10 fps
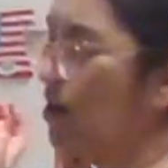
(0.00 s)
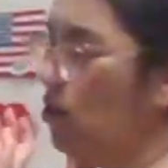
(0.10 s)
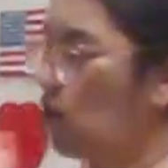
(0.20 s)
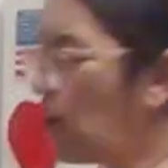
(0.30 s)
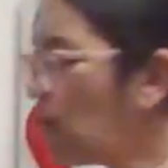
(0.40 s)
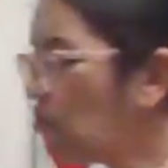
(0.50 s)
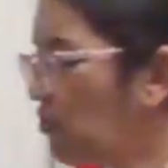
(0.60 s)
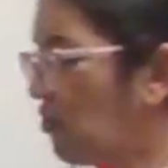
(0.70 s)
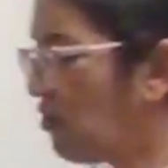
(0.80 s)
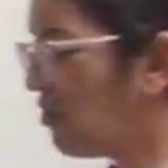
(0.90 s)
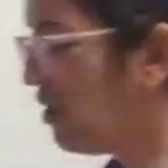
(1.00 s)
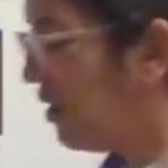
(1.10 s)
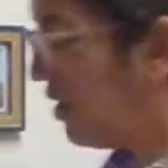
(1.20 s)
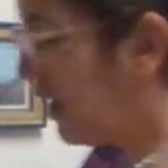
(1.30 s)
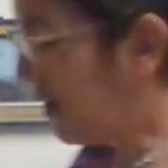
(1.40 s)
chased her
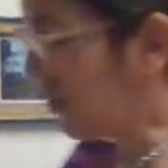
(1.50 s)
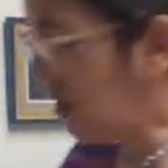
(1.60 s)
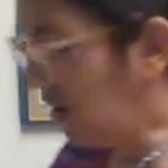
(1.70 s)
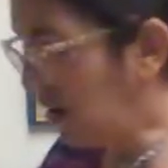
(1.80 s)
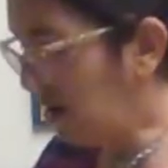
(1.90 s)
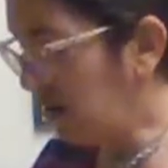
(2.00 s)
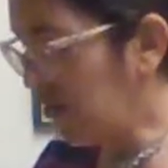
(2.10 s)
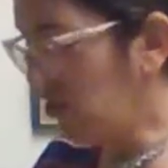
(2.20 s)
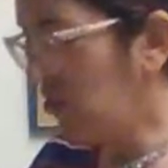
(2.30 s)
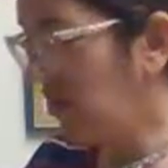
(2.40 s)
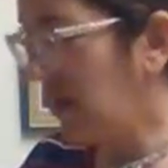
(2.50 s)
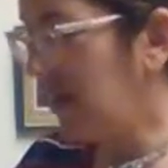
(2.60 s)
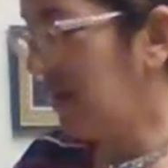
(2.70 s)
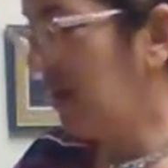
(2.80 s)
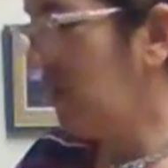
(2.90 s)
in a car, and just
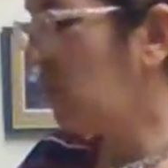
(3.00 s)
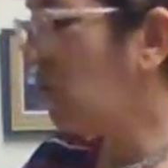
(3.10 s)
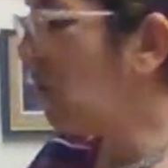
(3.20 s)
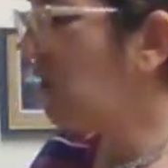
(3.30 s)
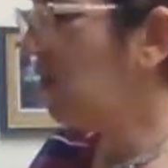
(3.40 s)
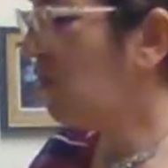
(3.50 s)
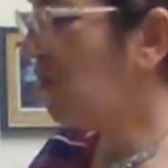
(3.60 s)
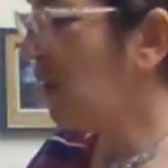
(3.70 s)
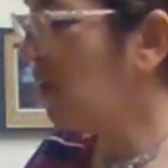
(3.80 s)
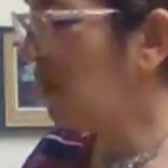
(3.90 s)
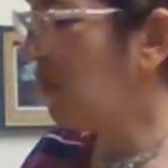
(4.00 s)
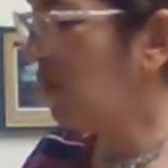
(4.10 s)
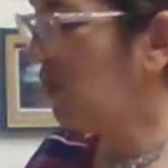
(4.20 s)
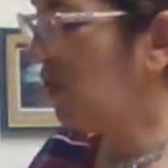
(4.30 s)
like, it's so irresponsible.